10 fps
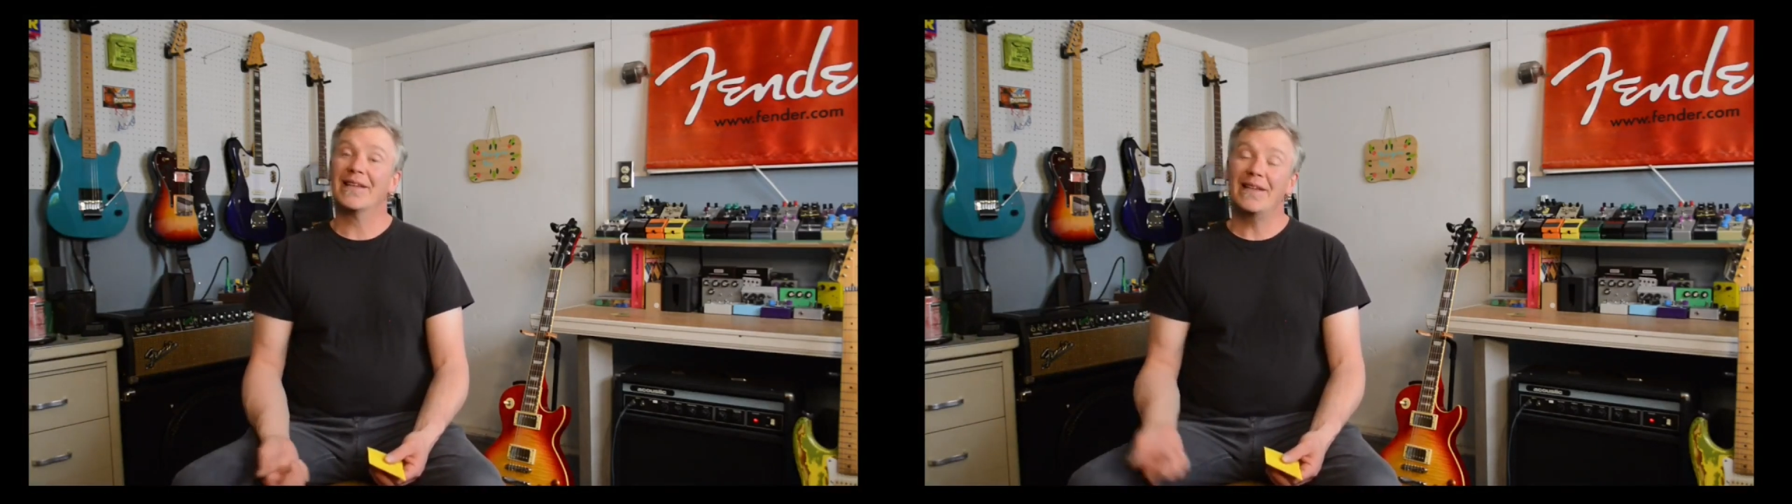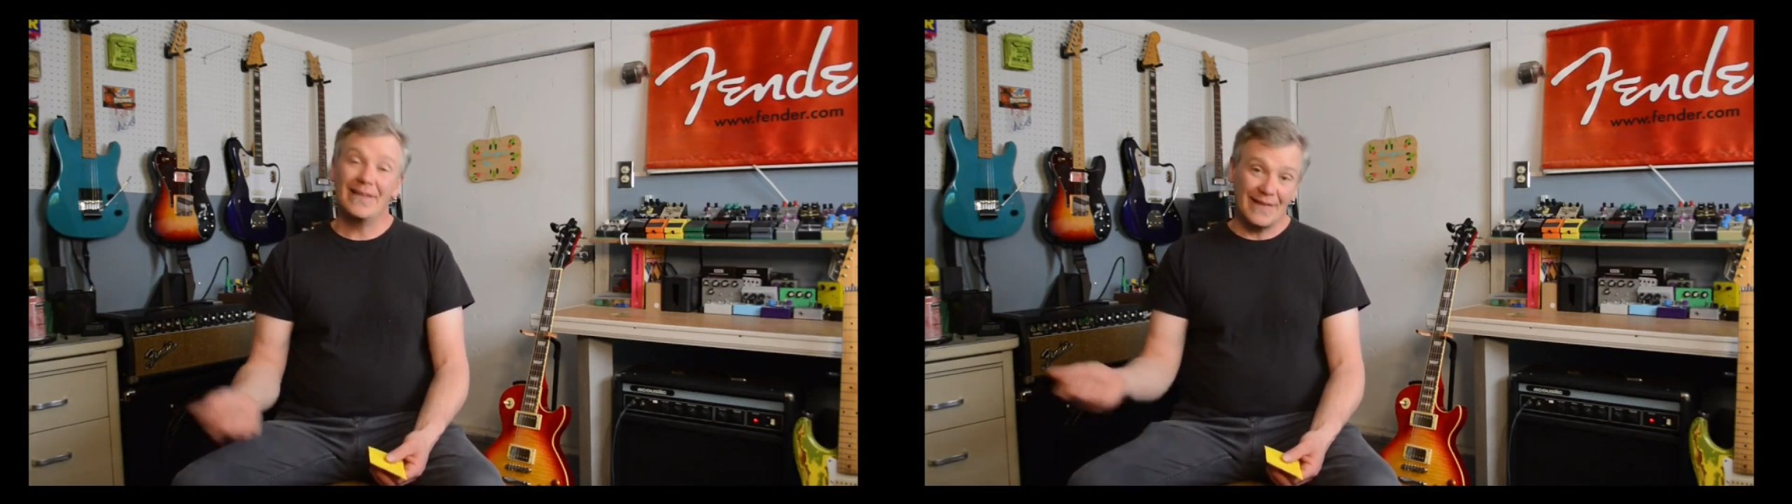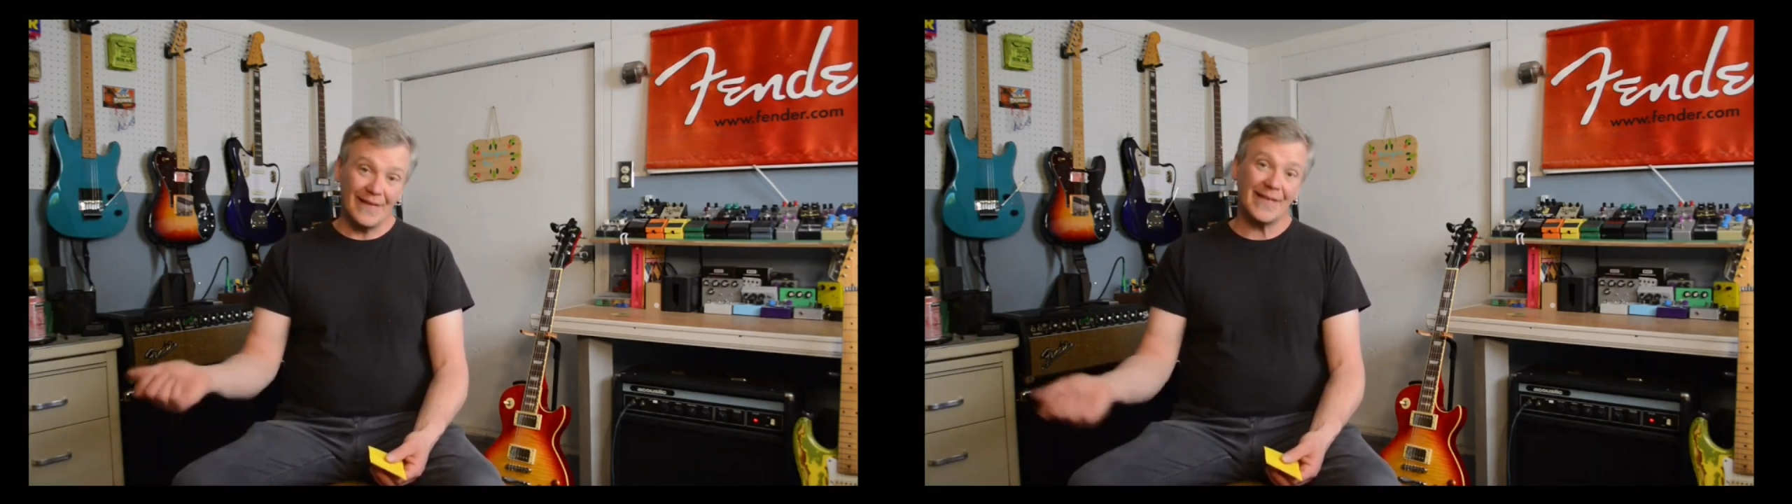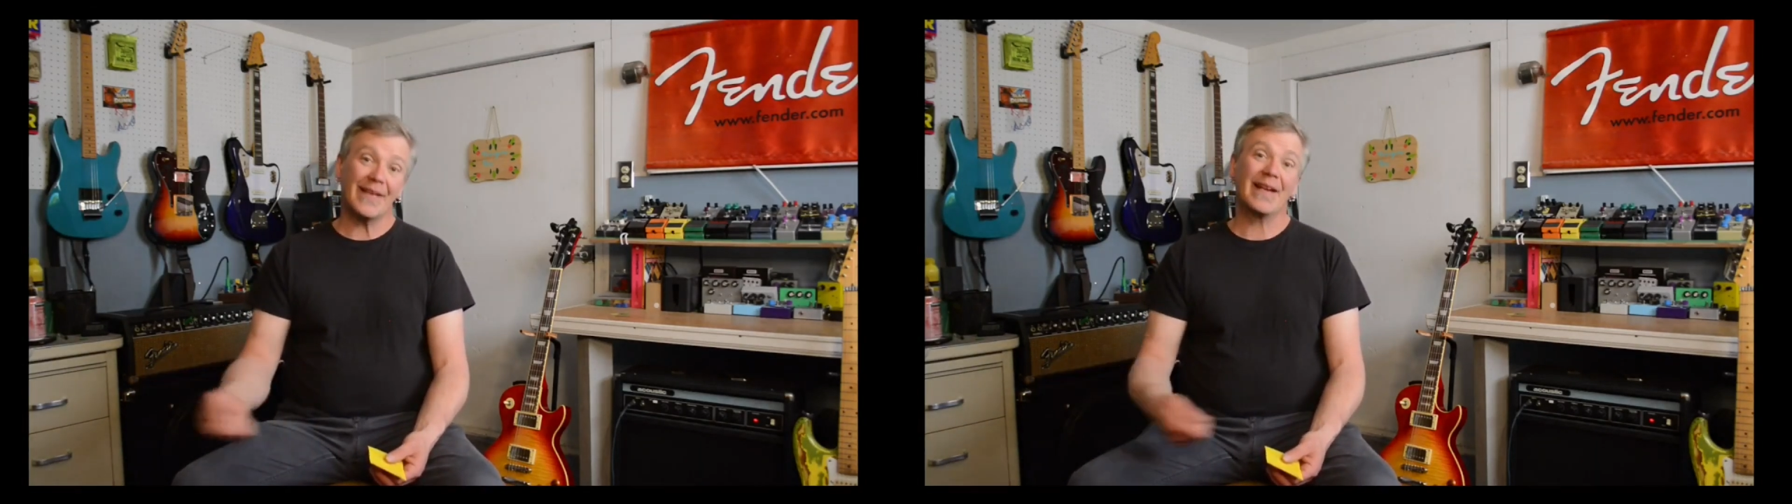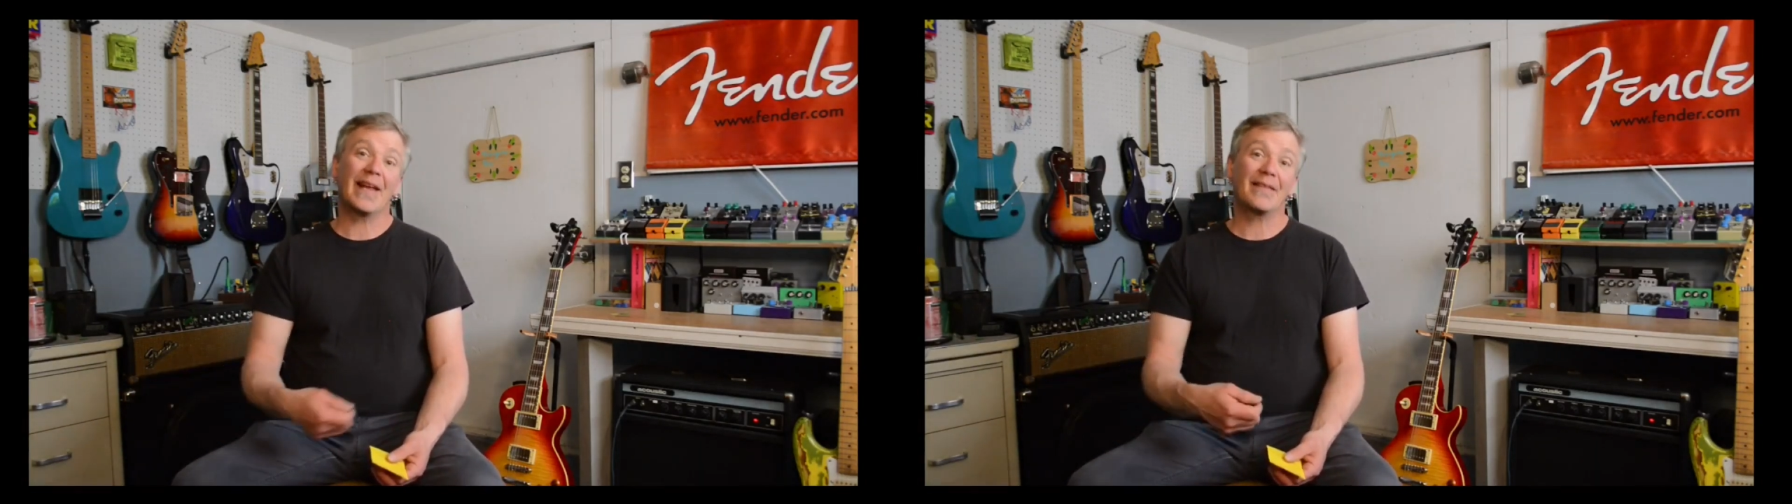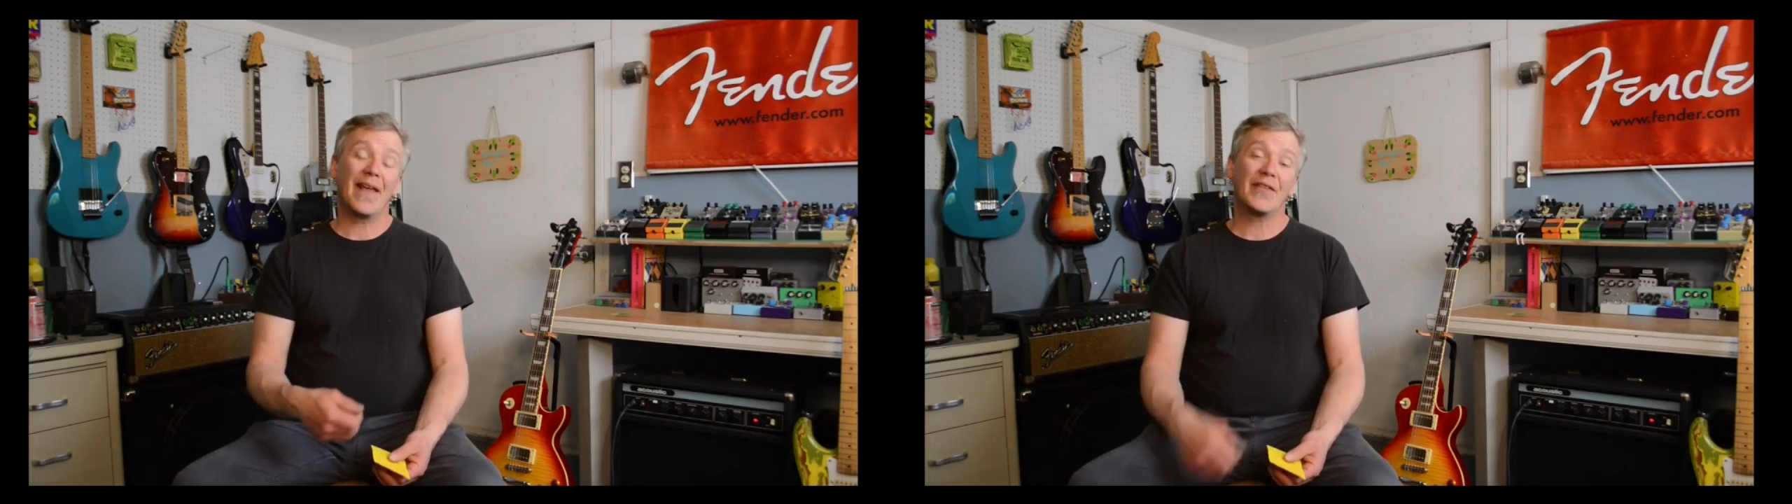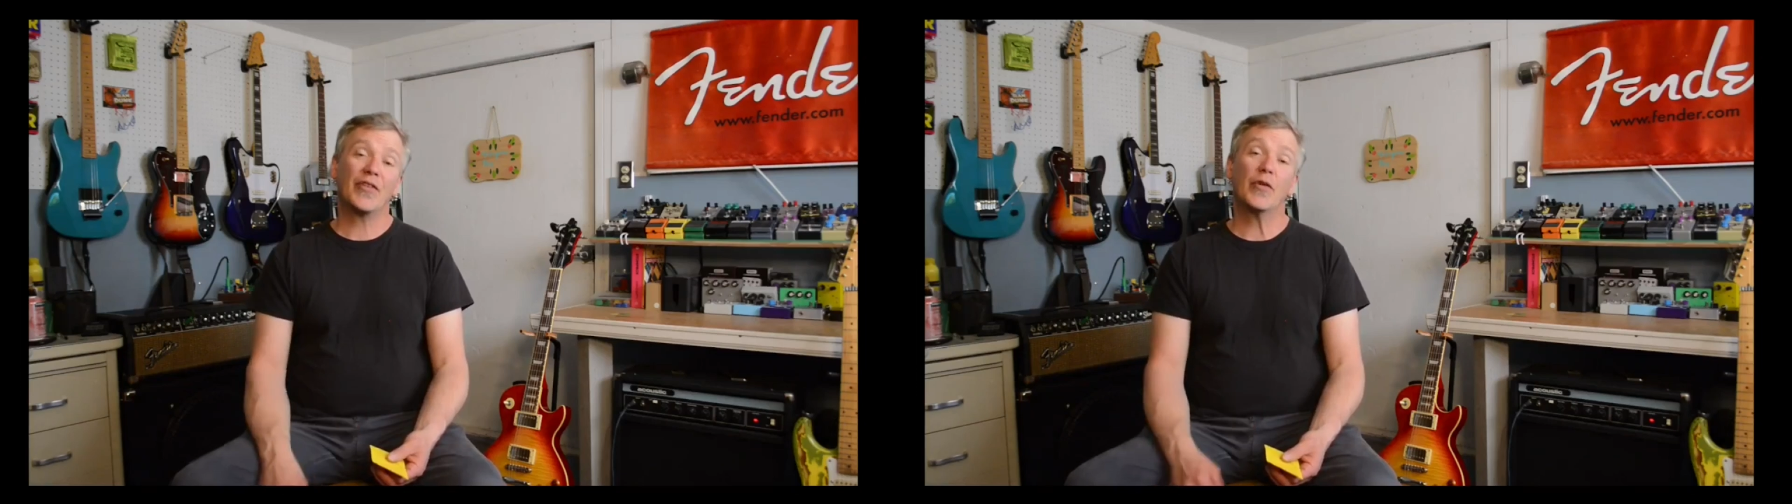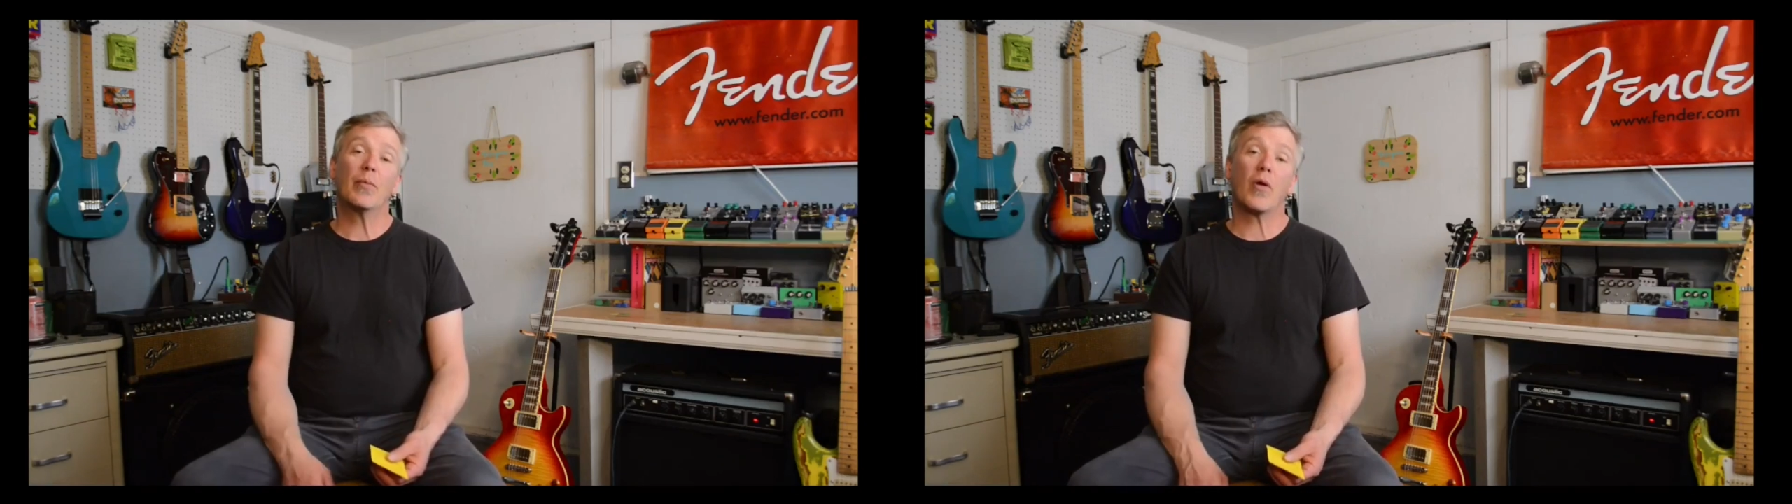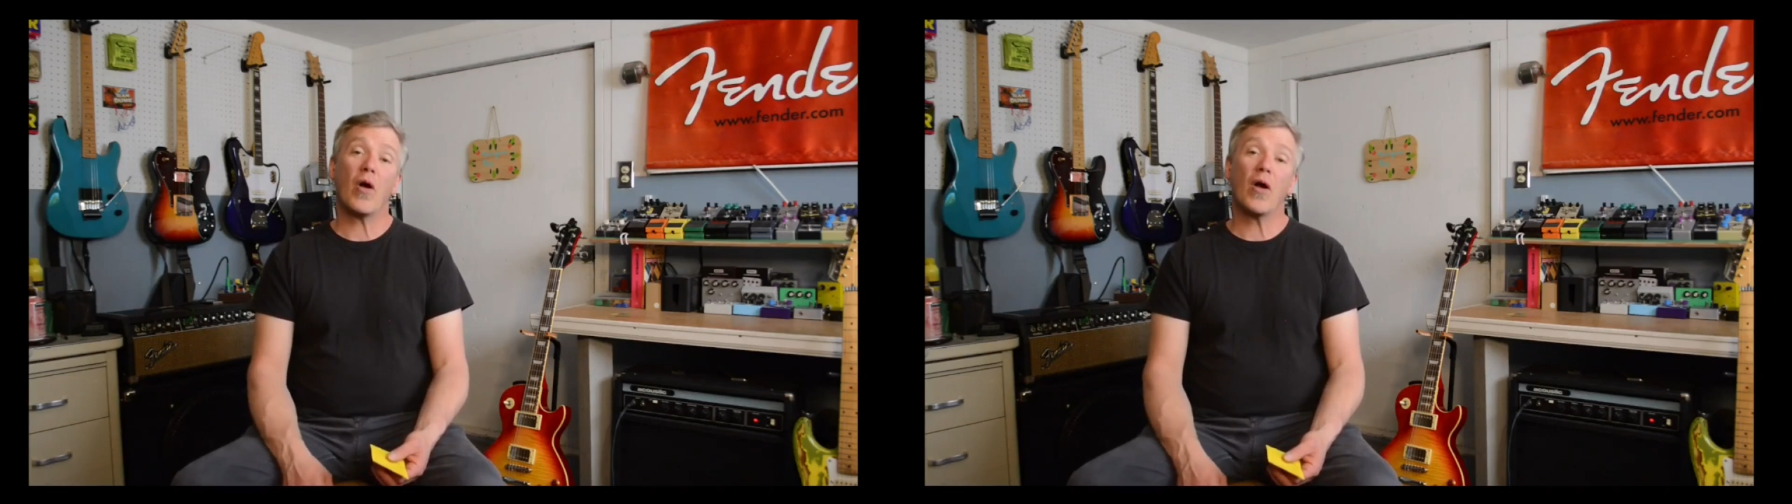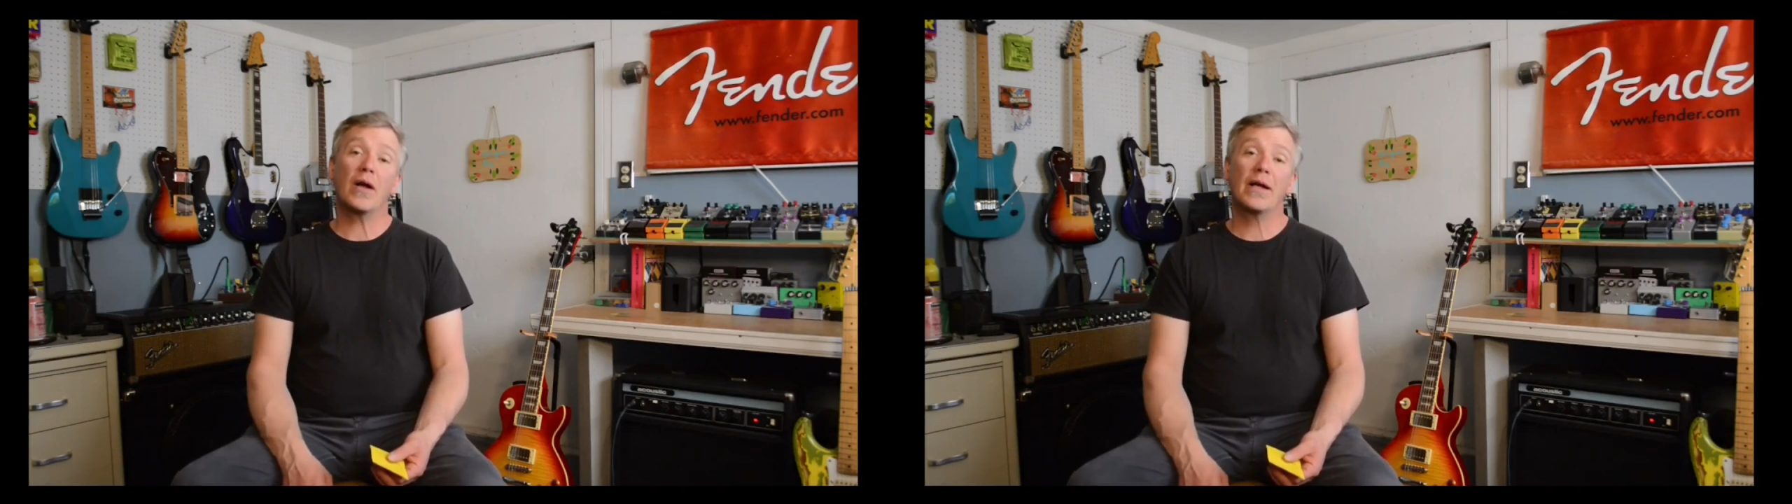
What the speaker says: disconnect that 2-prong